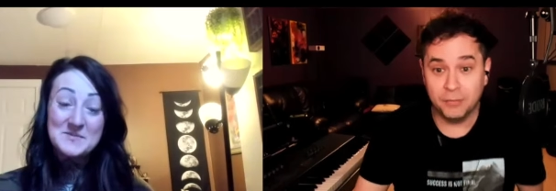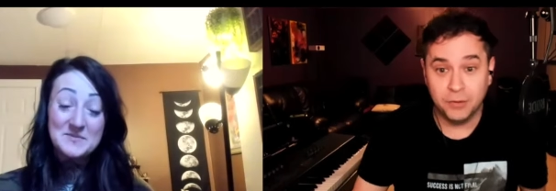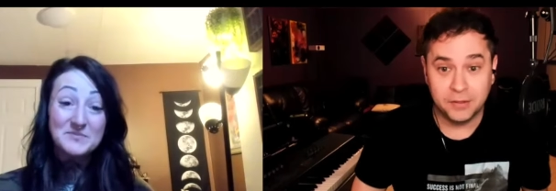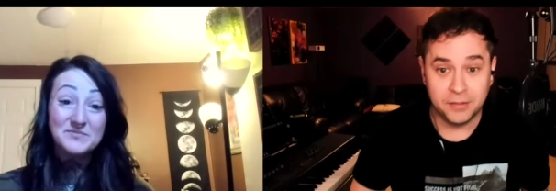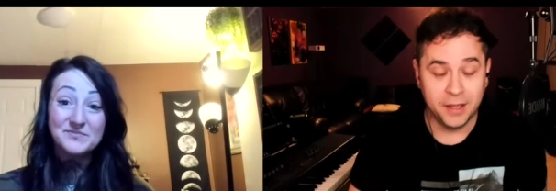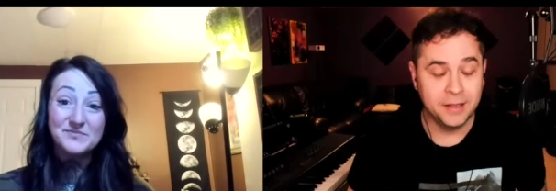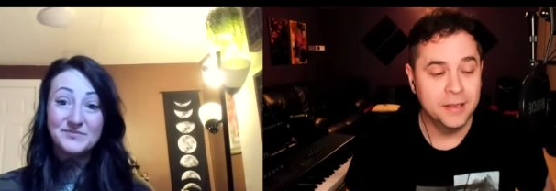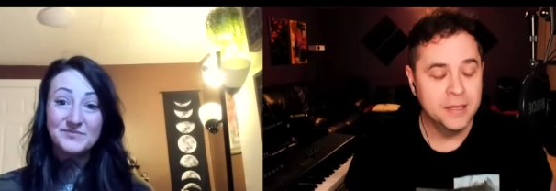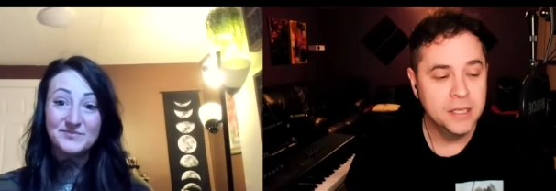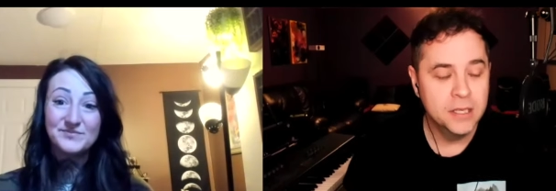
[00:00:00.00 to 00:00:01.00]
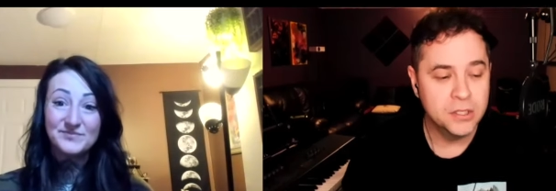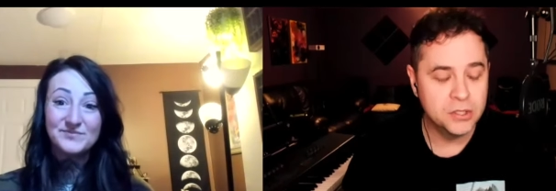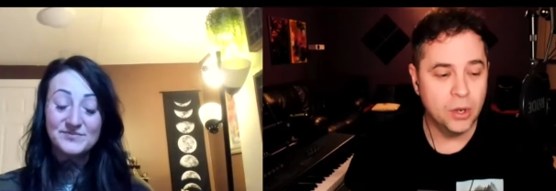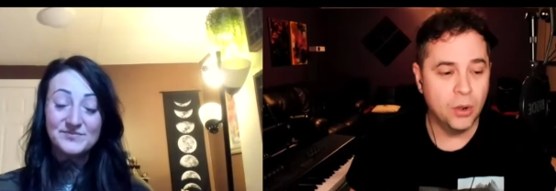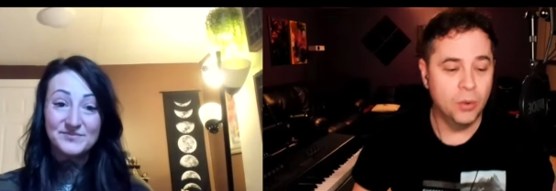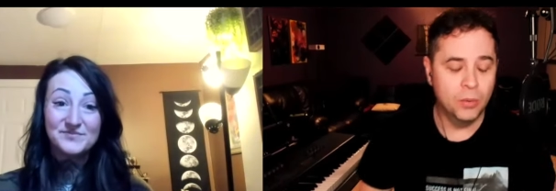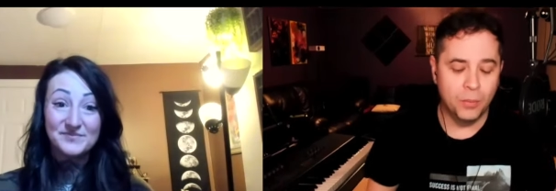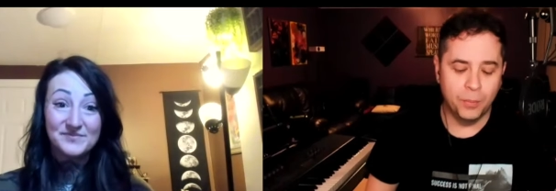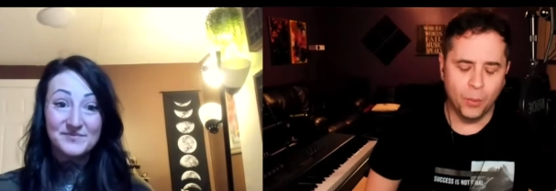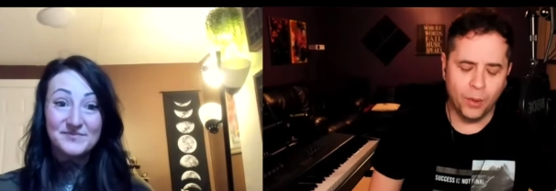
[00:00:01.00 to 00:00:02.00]
Speaker 1: everything. Mm-hmm. So,
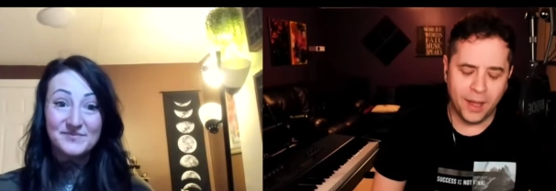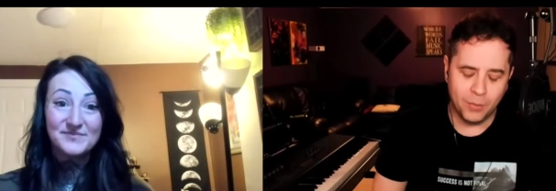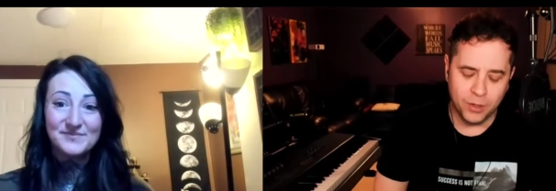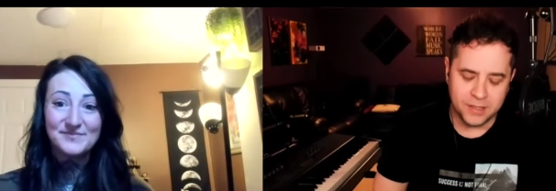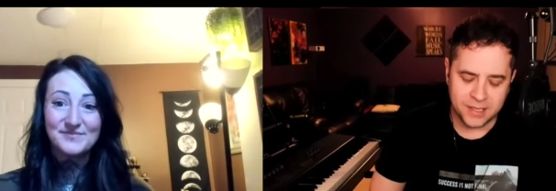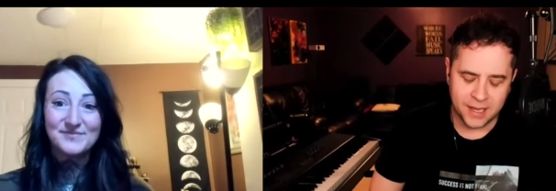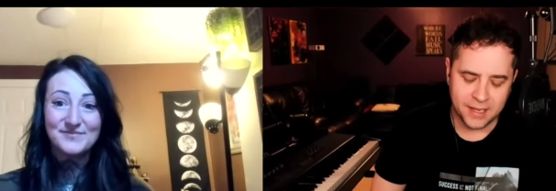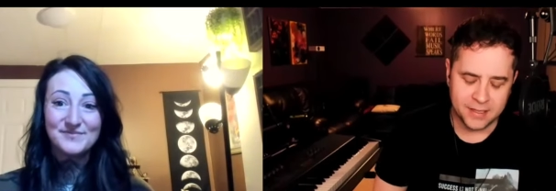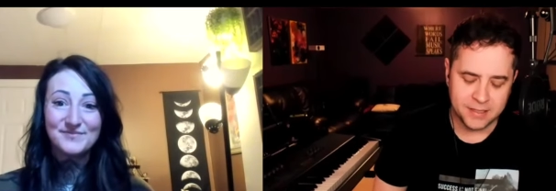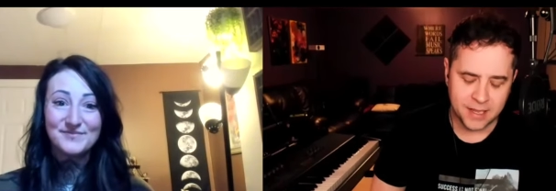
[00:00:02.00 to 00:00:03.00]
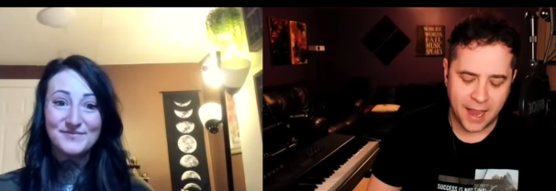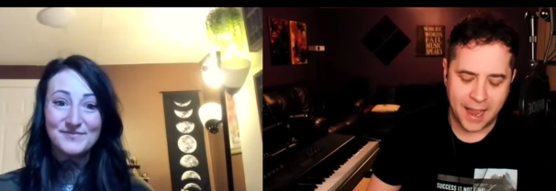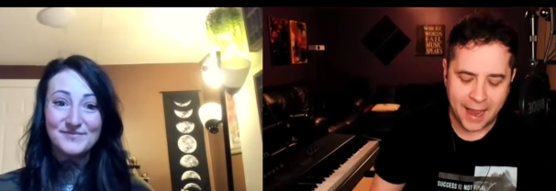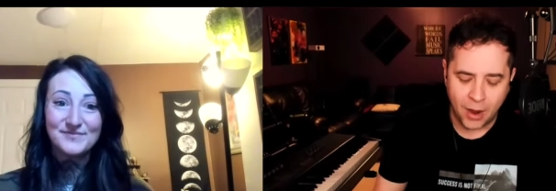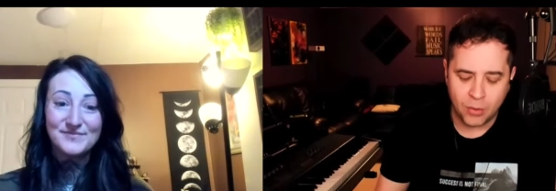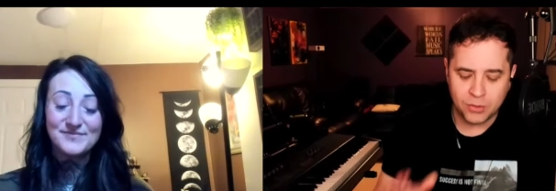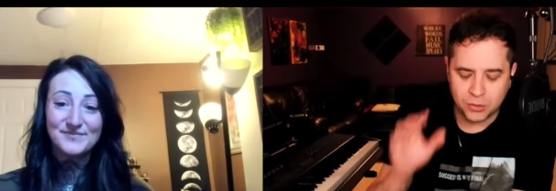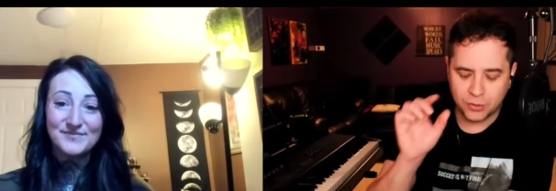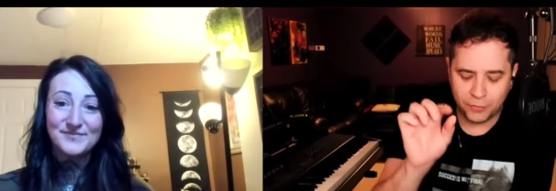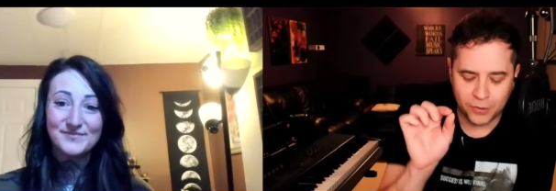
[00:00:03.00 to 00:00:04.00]
but what I would say is how,
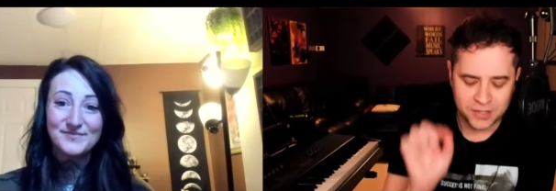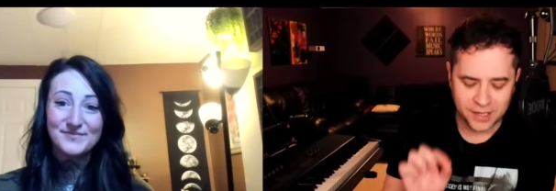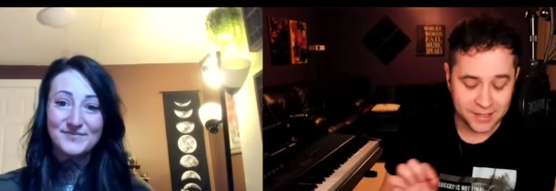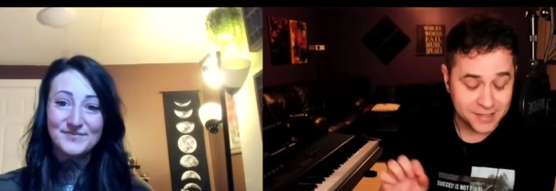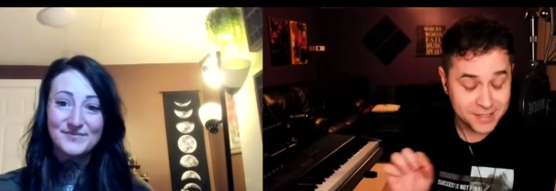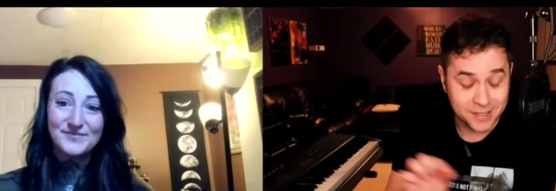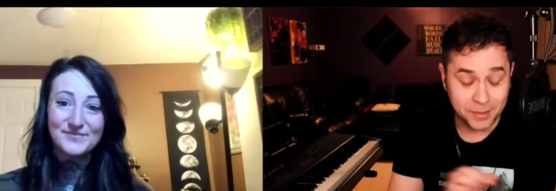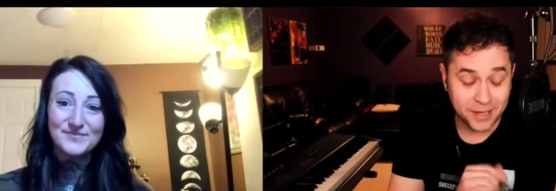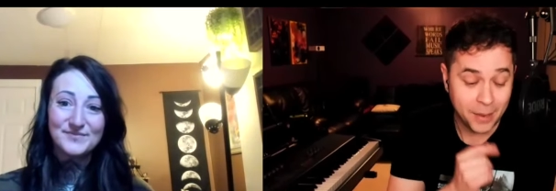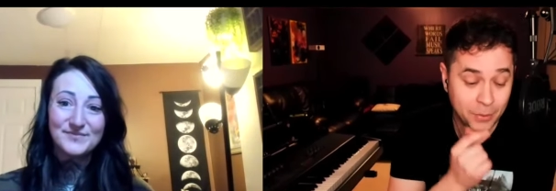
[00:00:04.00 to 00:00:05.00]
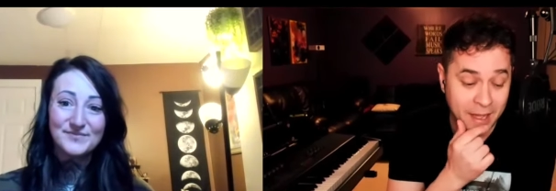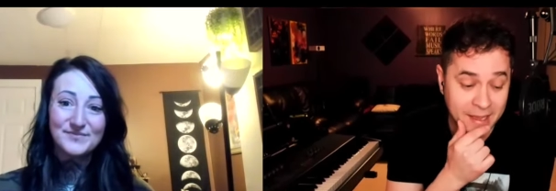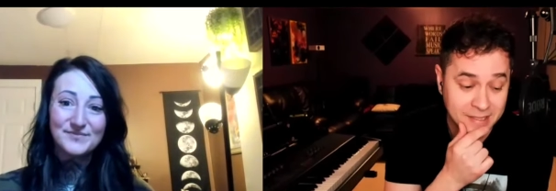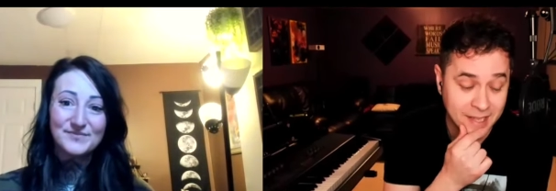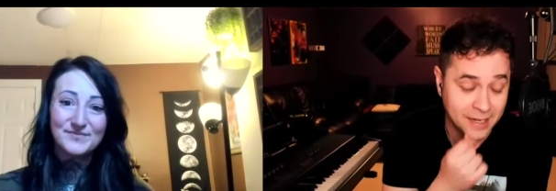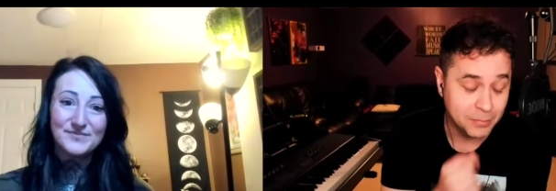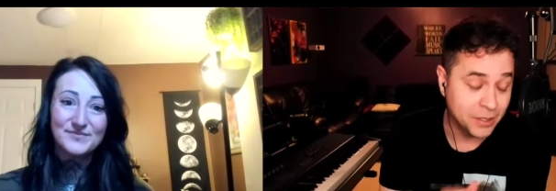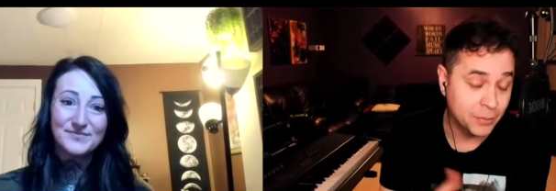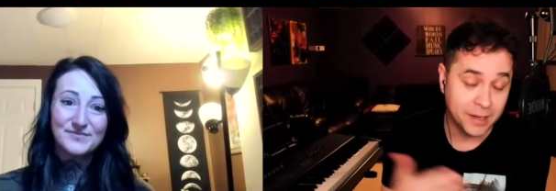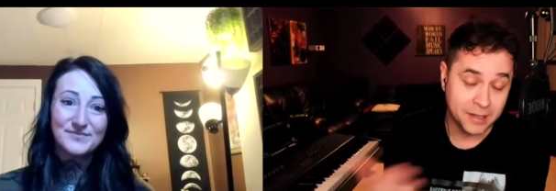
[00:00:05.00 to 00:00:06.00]
so the first thing, and this is something I would ask
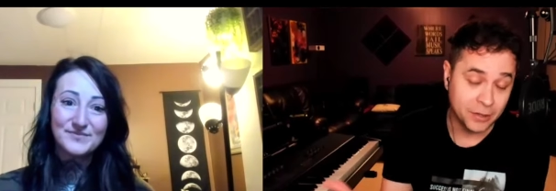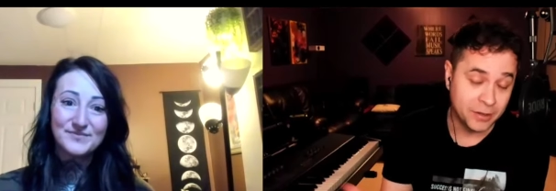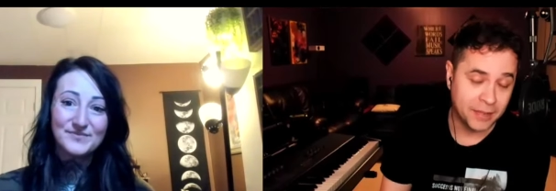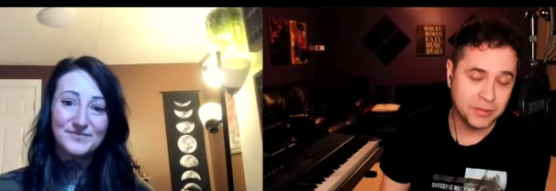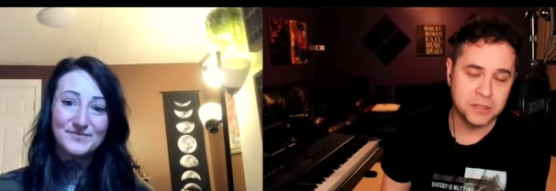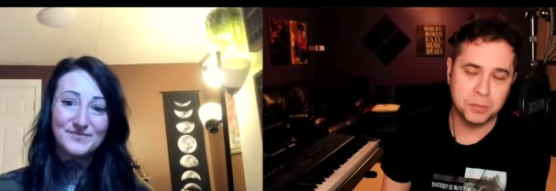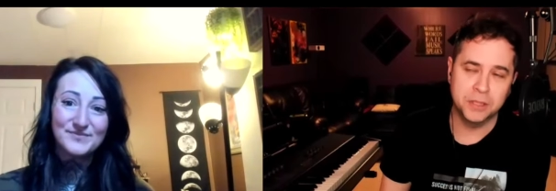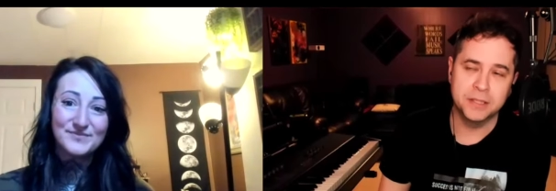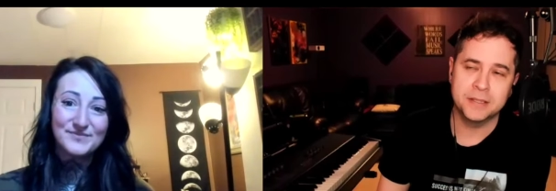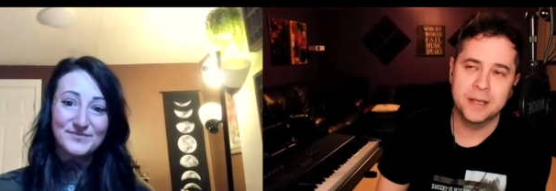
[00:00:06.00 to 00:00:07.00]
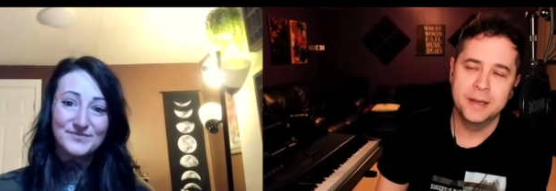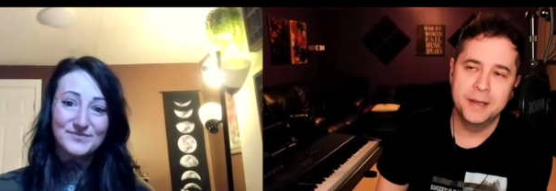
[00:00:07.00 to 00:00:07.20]
anybody who had a near-death experience,